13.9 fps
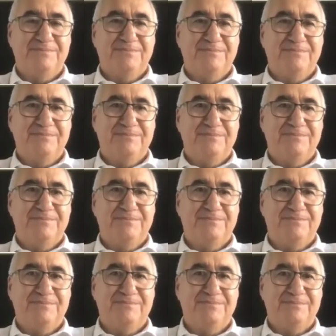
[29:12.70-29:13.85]

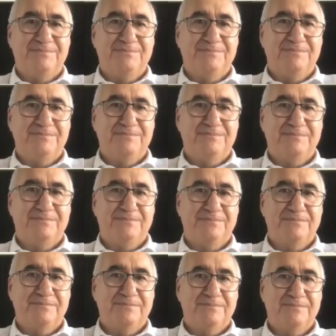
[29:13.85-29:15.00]

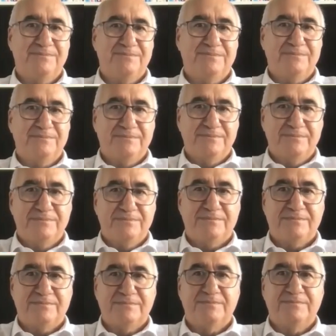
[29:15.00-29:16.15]

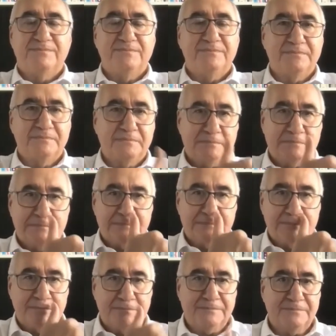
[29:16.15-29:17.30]

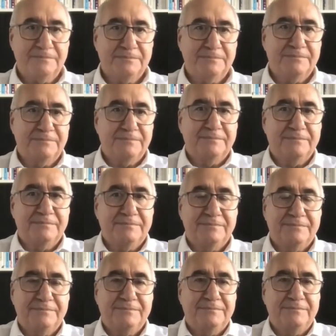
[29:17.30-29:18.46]

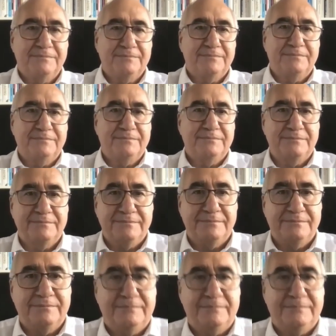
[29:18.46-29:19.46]
No words are spoken by the person on screen.